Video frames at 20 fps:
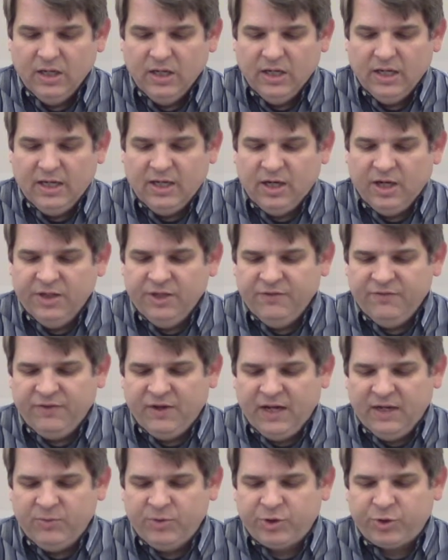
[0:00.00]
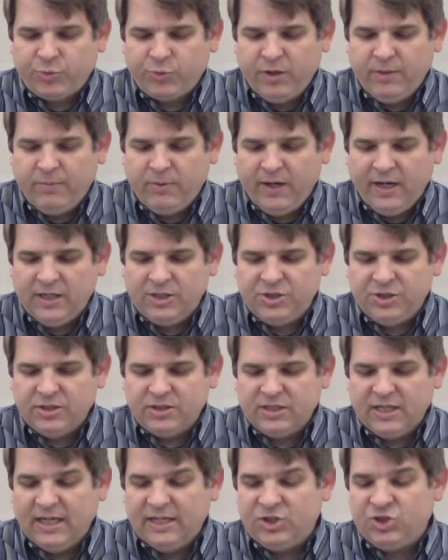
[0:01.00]
and on the vine were three
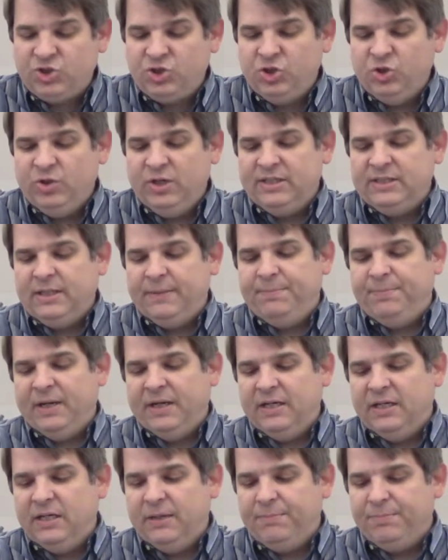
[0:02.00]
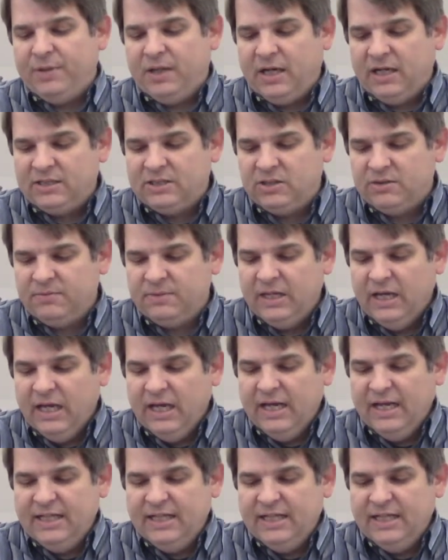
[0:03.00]
branches. As soon as it budded, it blossomed,